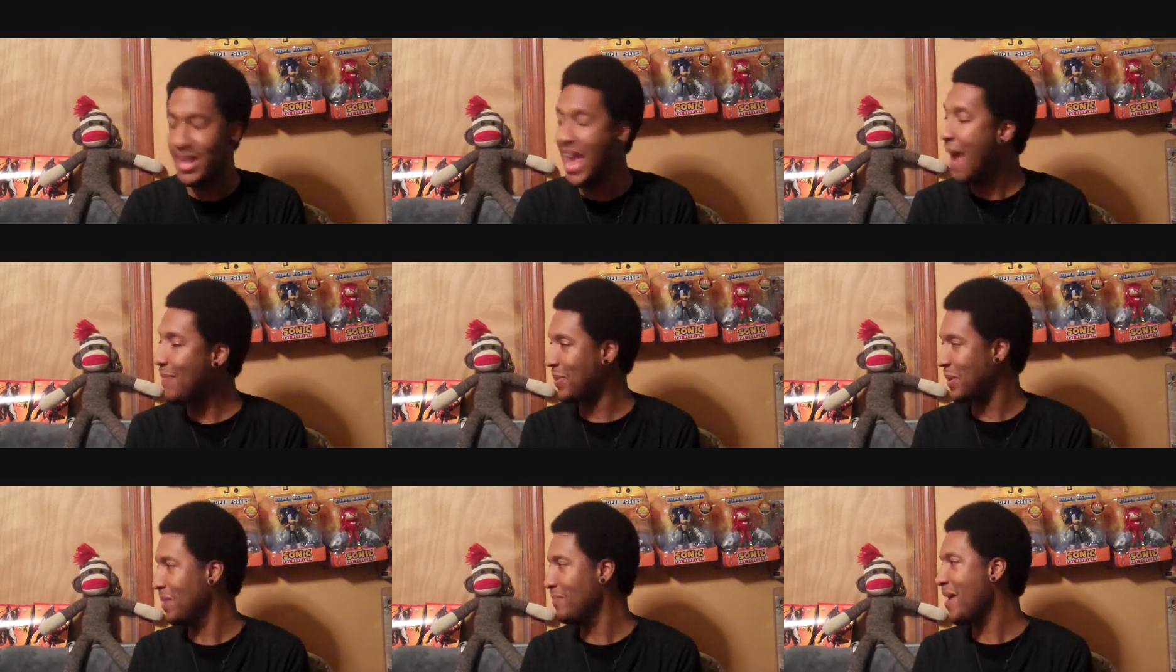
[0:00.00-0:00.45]

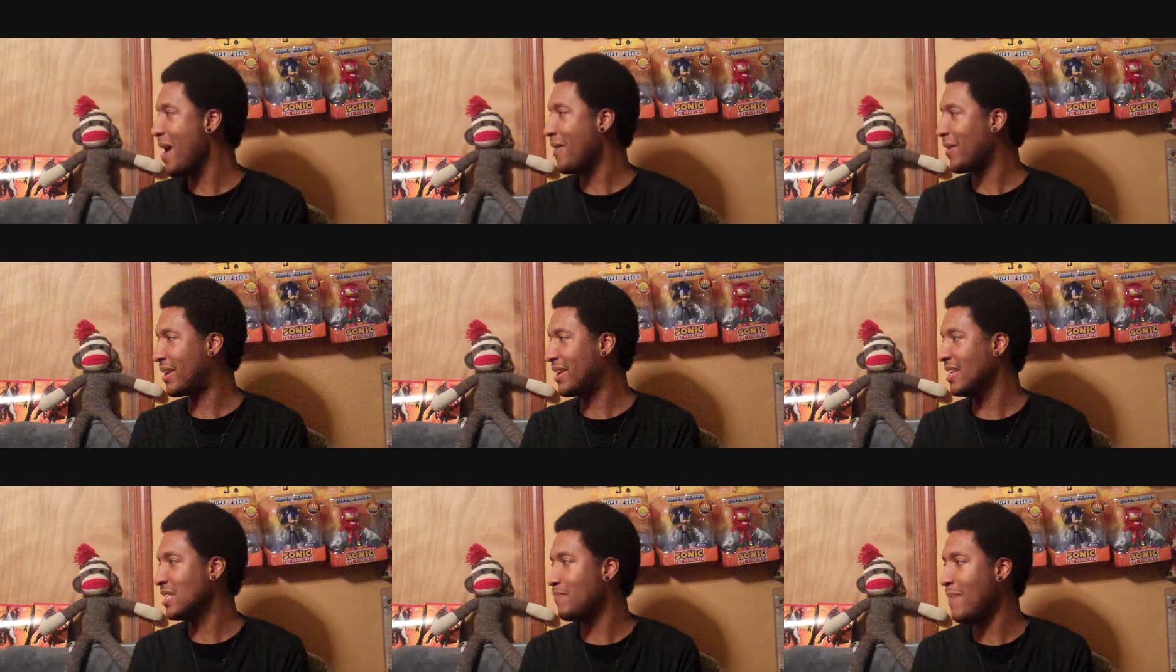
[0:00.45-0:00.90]
Captain
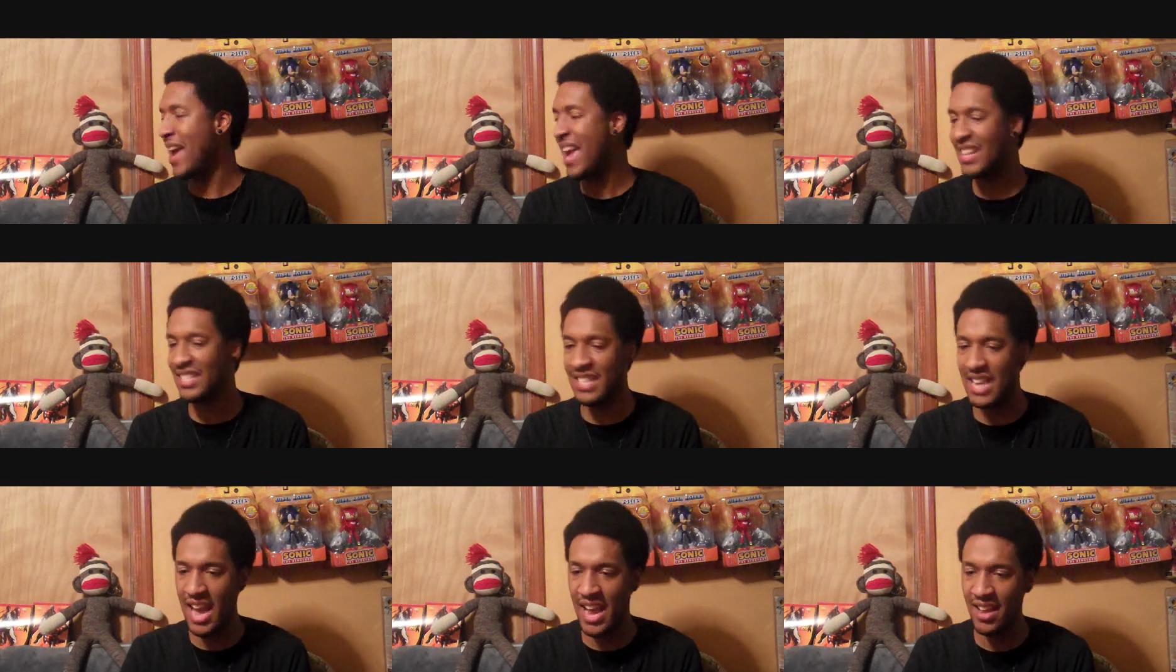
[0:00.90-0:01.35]
America is
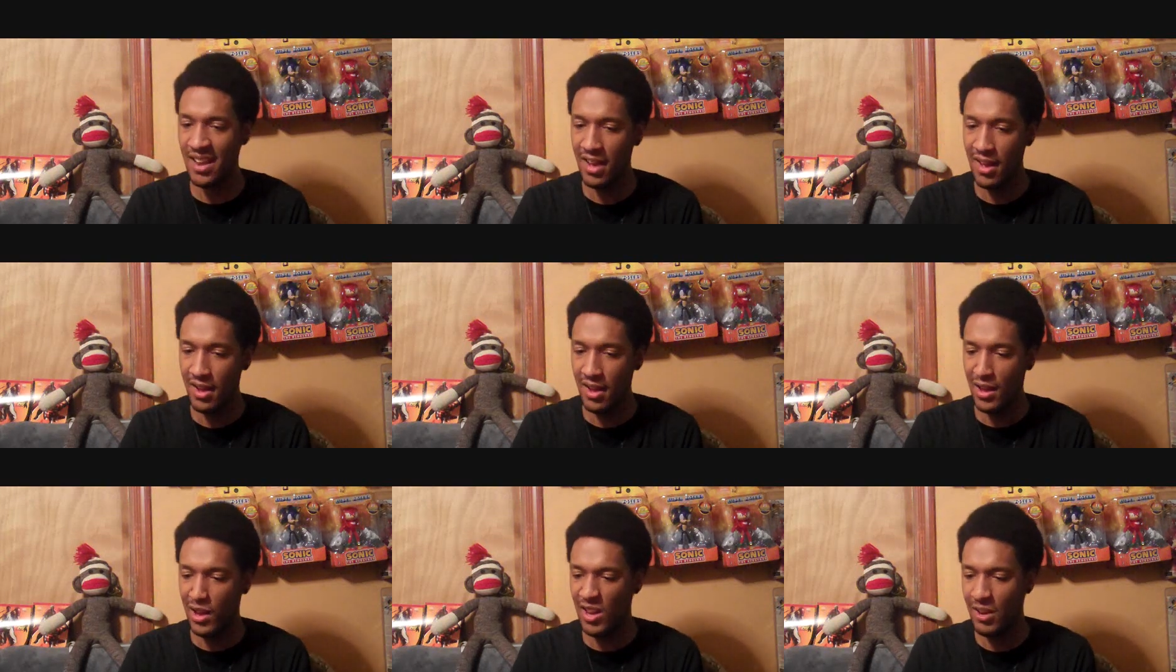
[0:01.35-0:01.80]
mad tight.
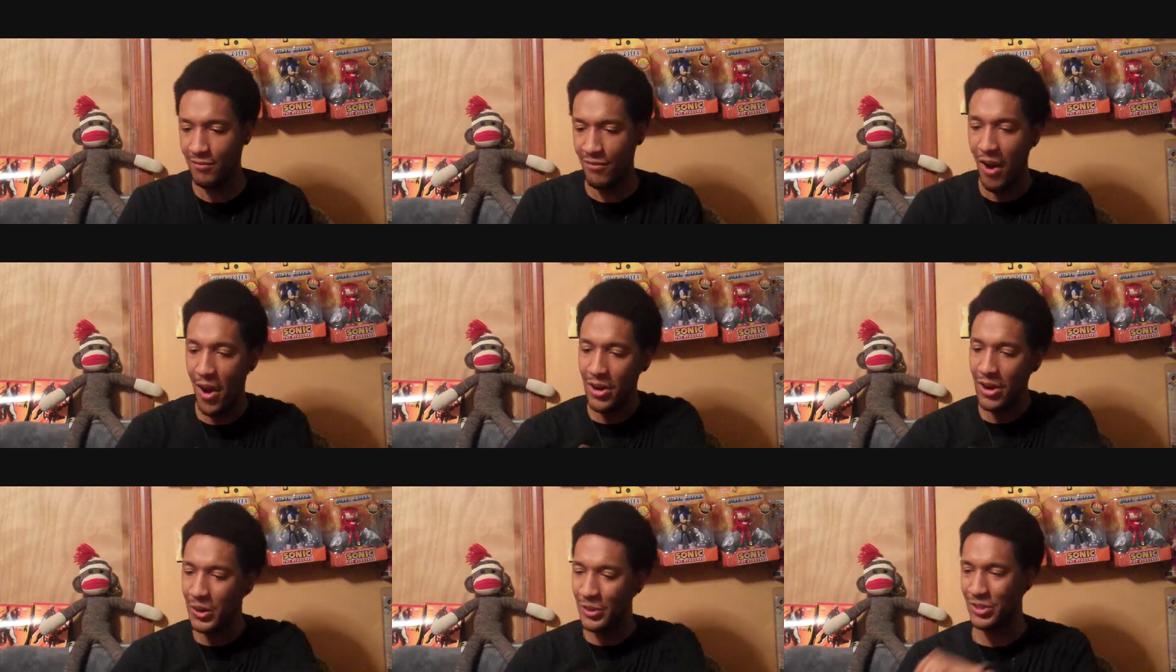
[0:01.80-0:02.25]
Uh,
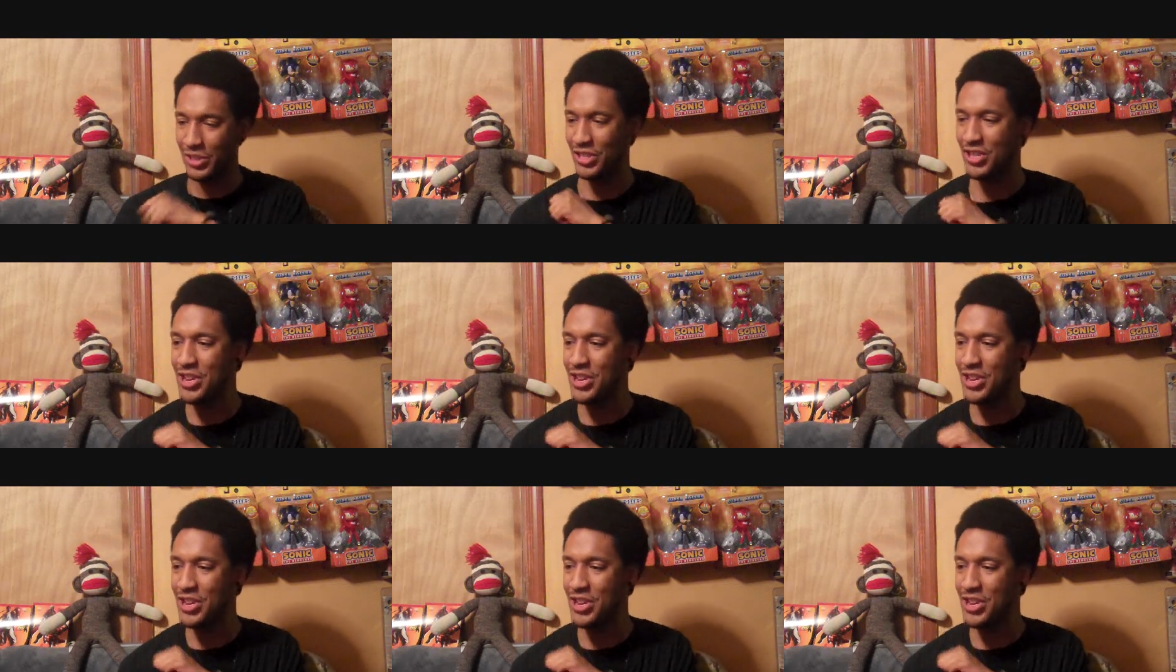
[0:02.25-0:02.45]
Final